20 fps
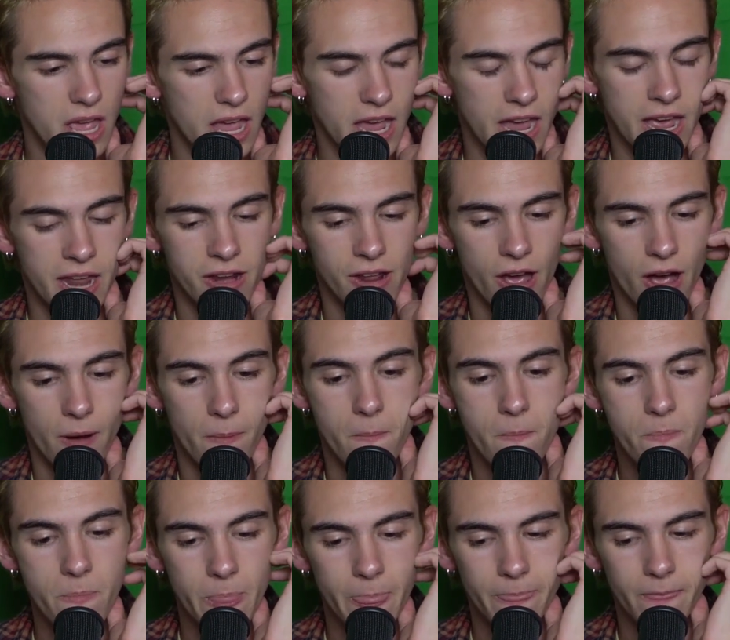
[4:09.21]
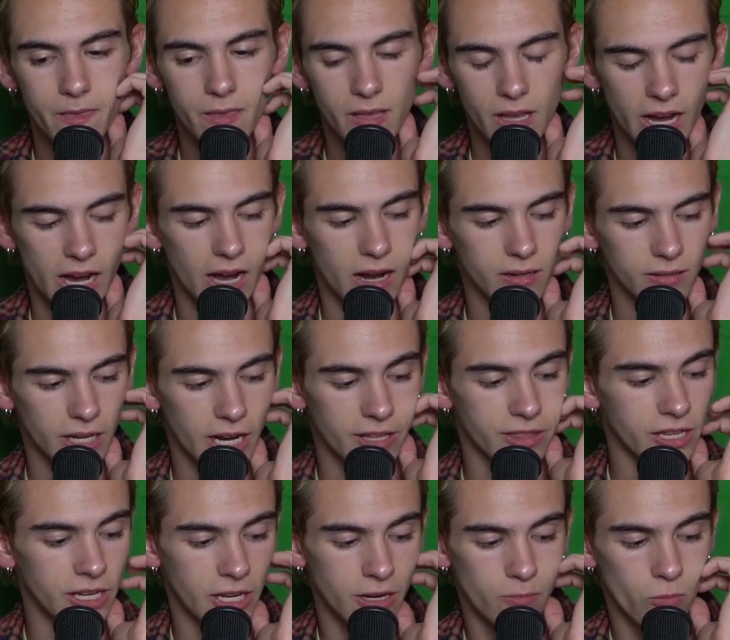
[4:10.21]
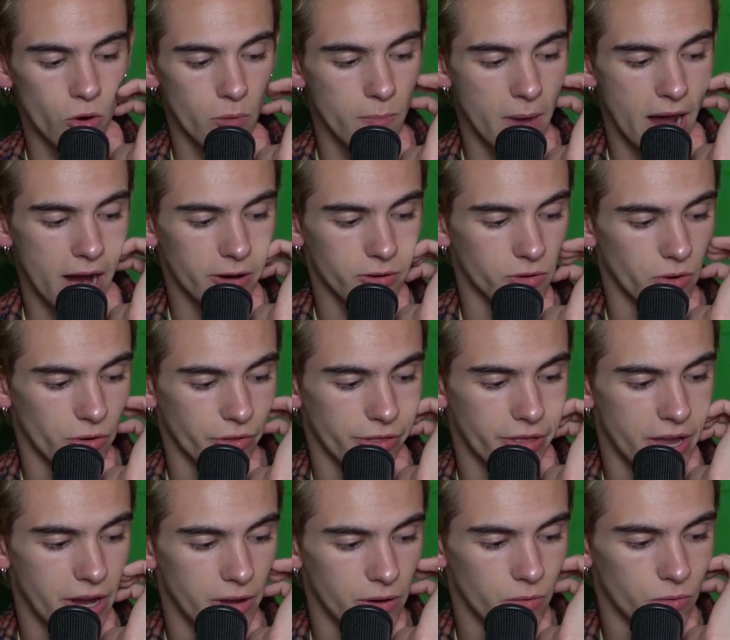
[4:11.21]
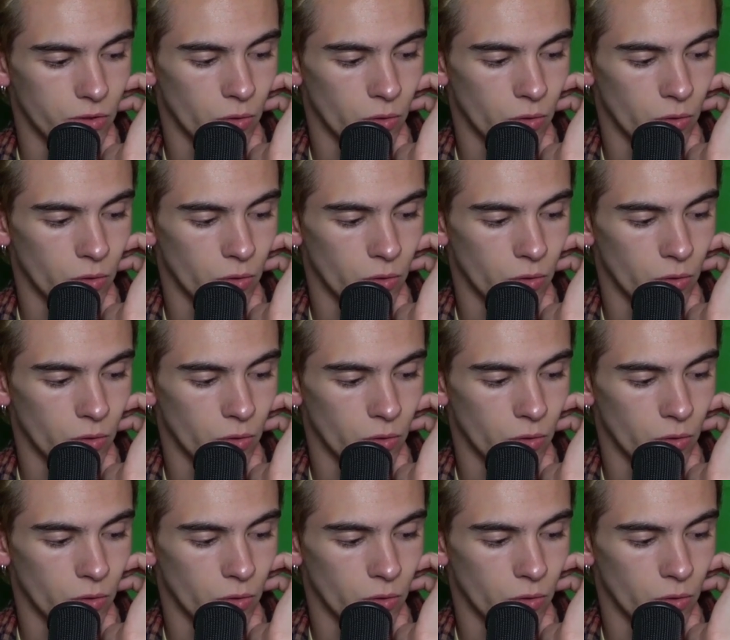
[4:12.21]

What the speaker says: And I think in a more macro thing,